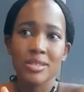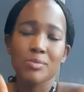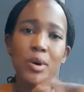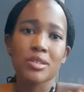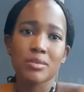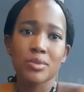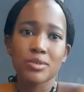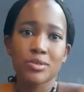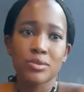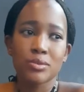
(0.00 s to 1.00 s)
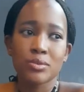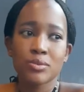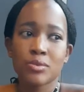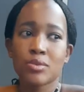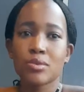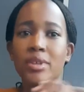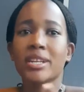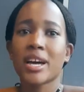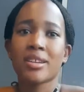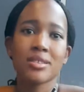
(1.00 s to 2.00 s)
that it's possible to do
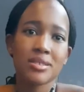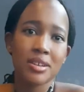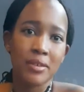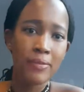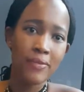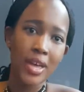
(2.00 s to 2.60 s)
that kind of stuff